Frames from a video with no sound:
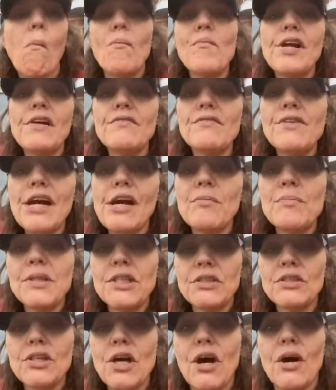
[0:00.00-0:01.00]
they have now
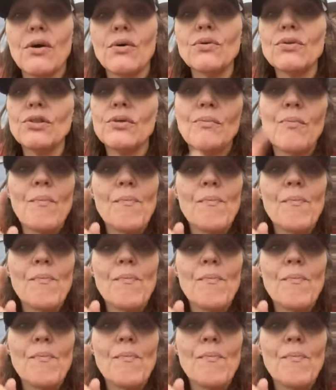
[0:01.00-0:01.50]
been told,